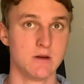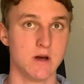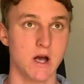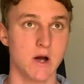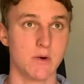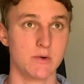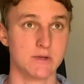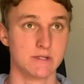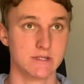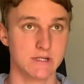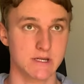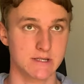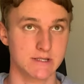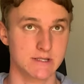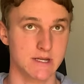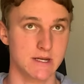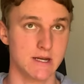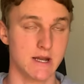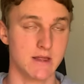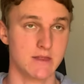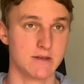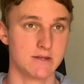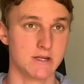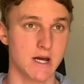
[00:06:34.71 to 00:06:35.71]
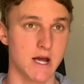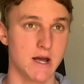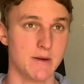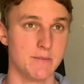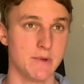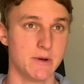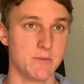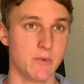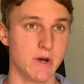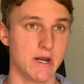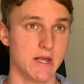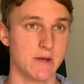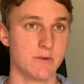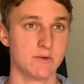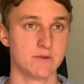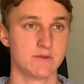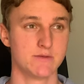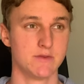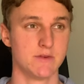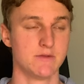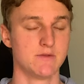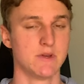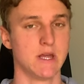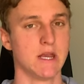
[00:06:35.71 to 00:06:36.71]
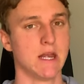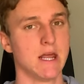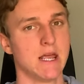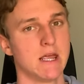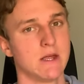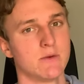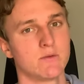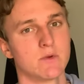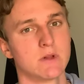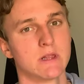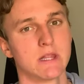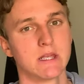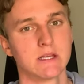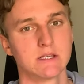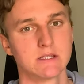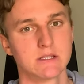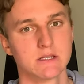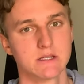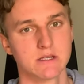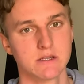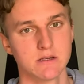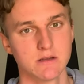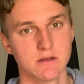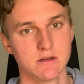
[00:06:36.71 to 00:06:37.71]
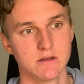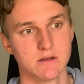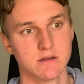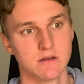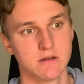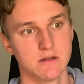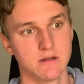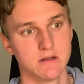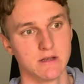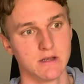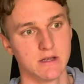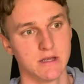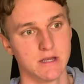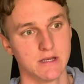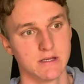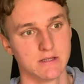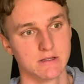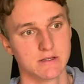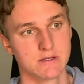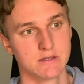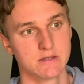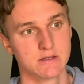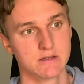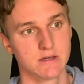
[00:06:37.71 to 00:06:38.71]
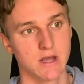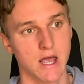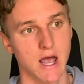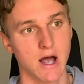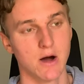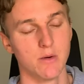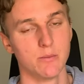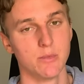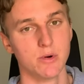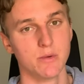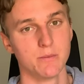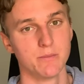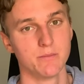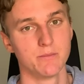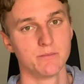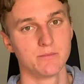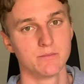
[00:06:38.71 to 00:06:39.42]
I was 16 at the time, and when he was 15, he had released his album